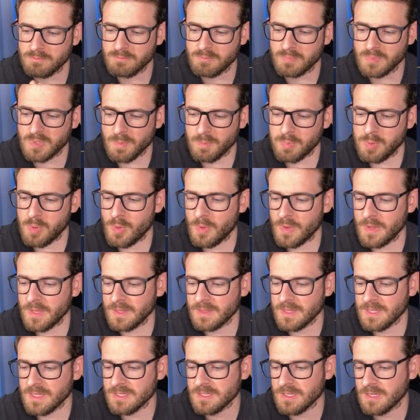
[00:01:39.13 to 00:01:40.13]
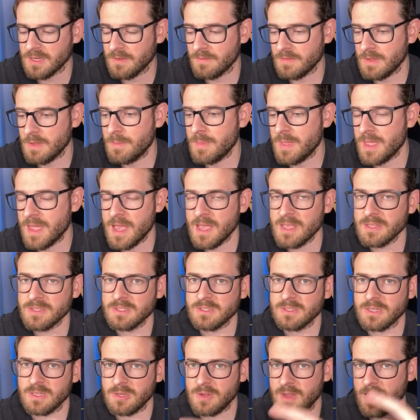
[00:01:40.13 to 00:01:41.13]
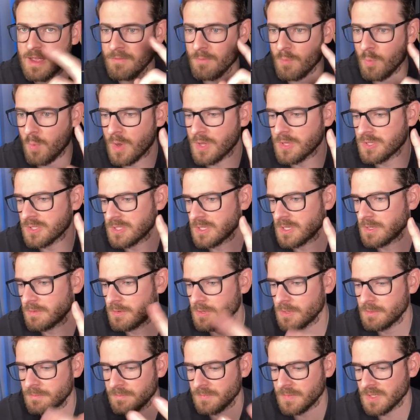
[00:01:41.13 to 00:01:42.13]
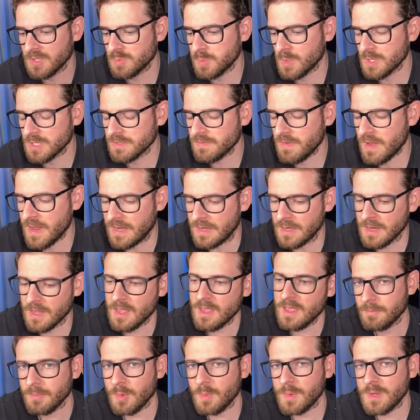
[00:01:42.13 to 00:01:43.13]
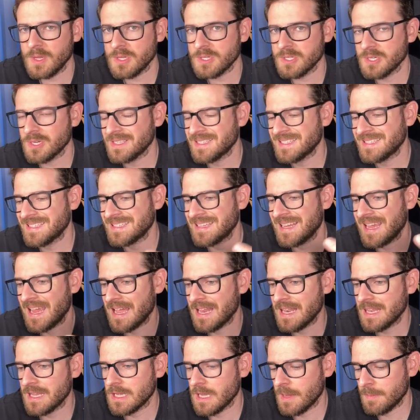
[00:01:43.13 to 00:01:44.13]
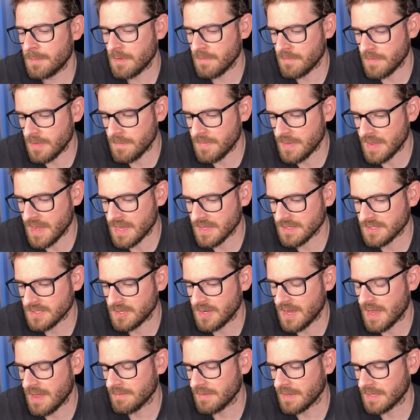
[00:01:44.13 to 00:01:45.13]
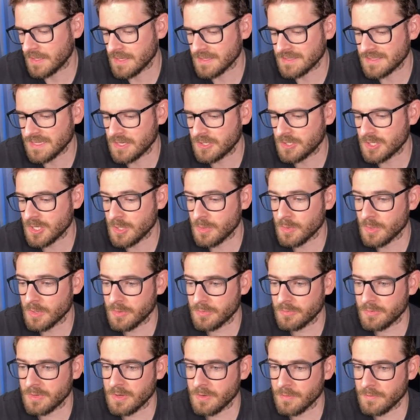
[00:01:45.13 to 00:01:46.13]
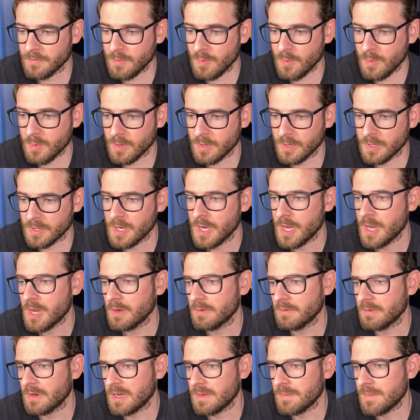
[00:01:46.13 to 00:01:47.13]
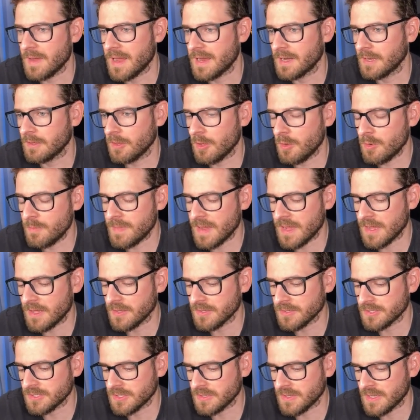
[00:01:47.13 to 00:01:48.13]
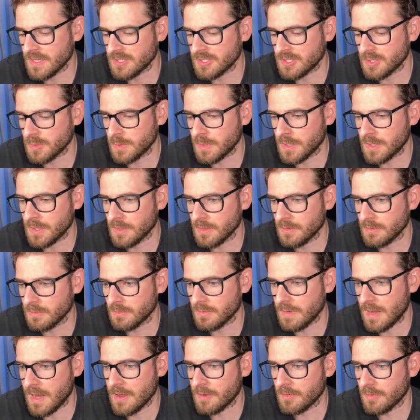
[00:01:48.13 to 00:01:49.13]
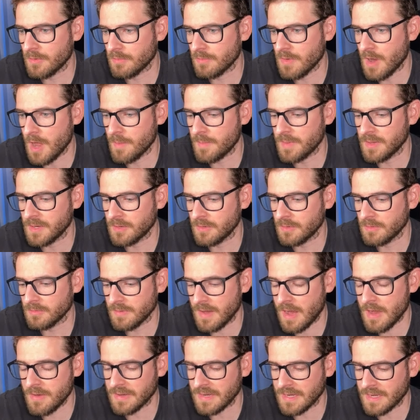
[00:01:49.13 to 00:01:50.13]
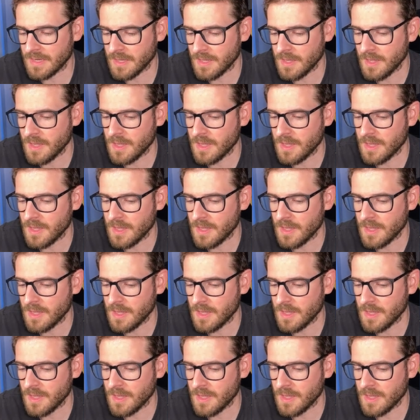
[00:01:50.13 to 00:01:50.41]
deploying this on a VPS and you have one server, this works fine. But when you start scaling up your VPS and you have like, let's say two or three or four running behind a load balancer that's doing round robin routing,